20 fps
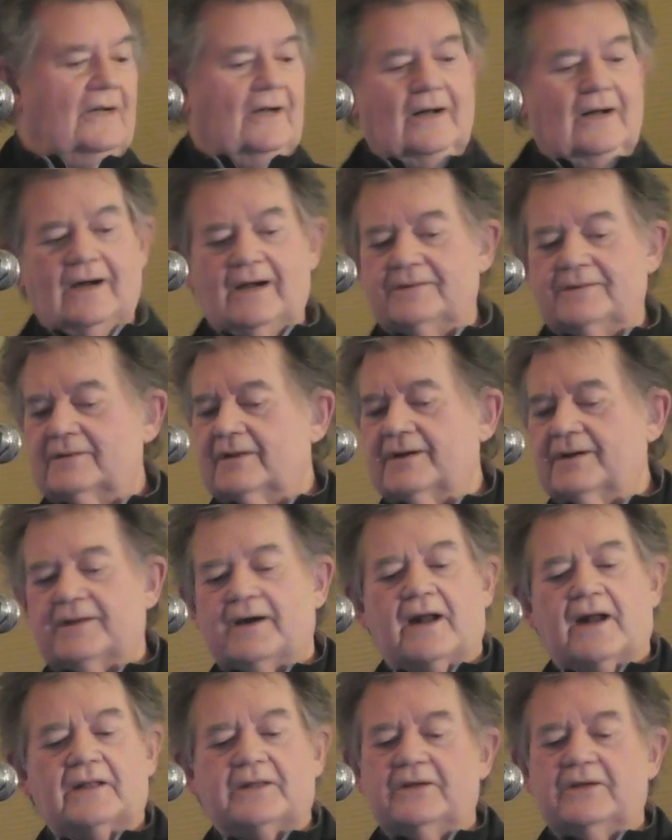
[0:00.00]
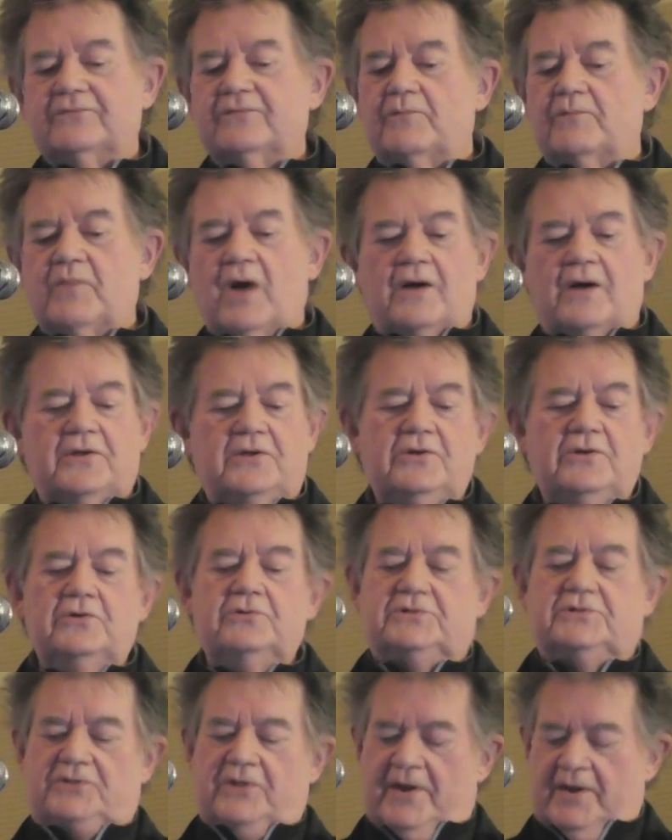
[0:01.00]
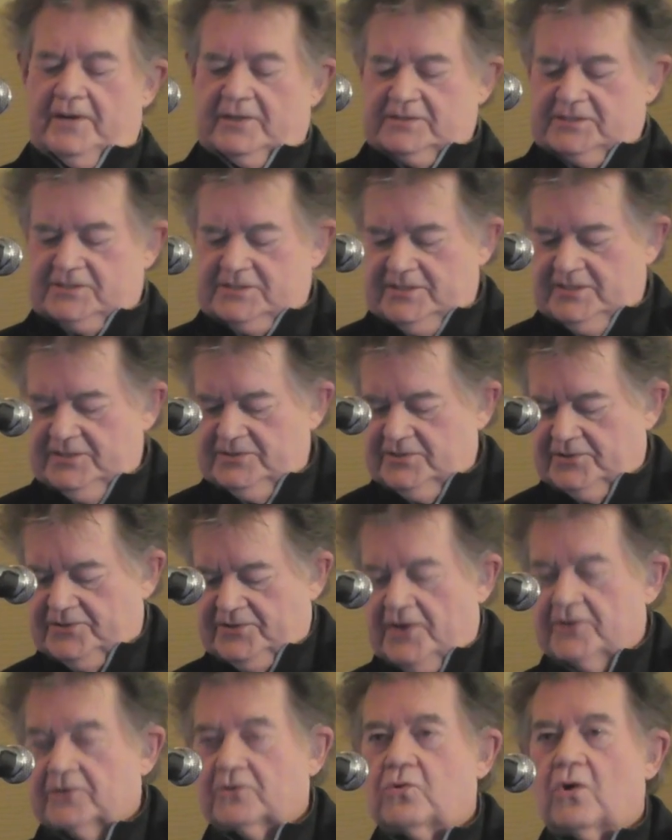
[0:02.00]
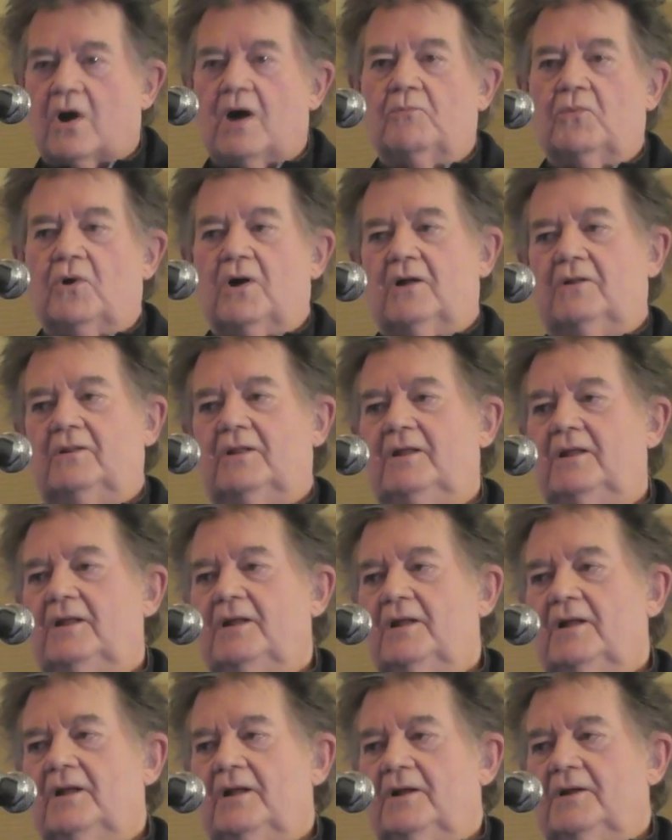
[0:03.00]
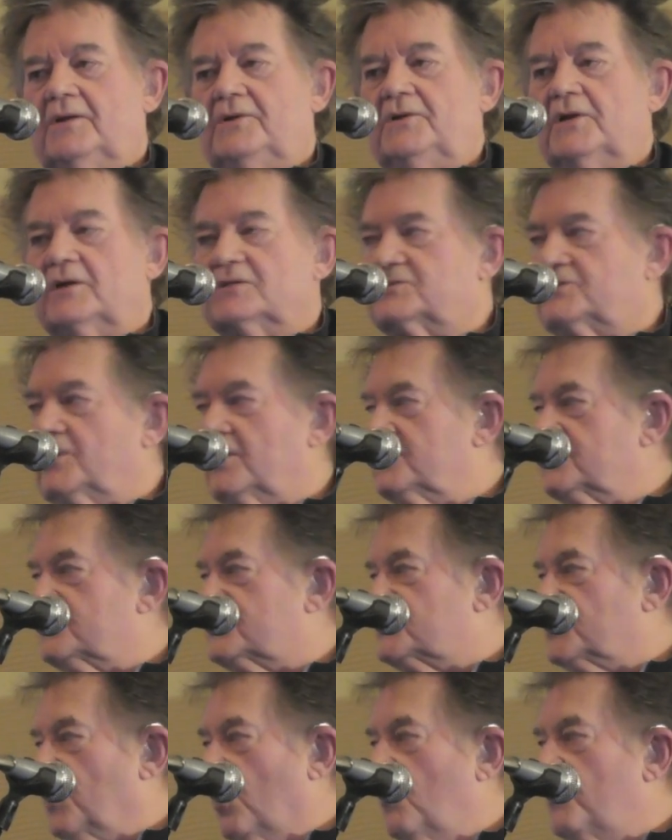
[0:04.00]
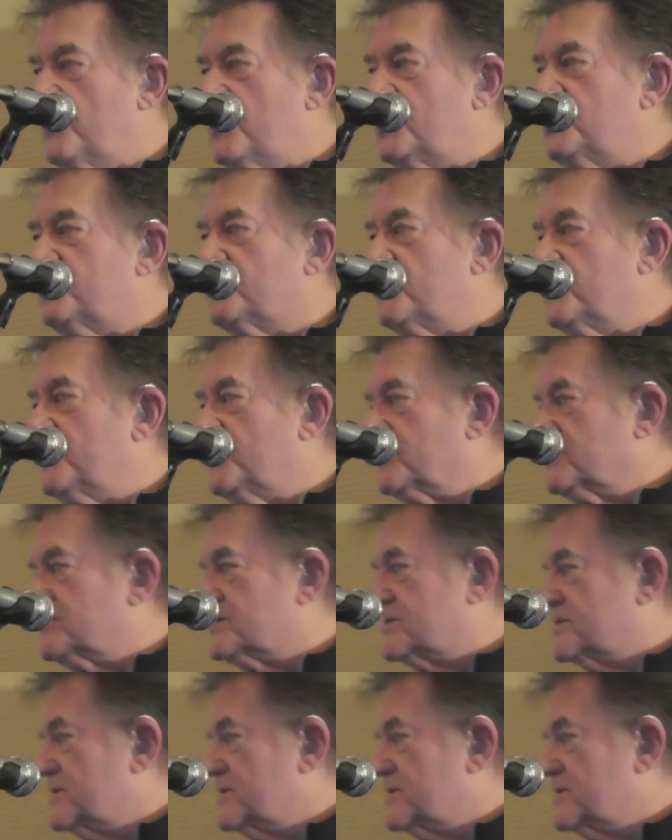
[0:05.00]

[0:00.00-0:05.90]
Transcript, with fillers: I, I got to give a, a huge thanks to Ken Cromwell. He has done so many things.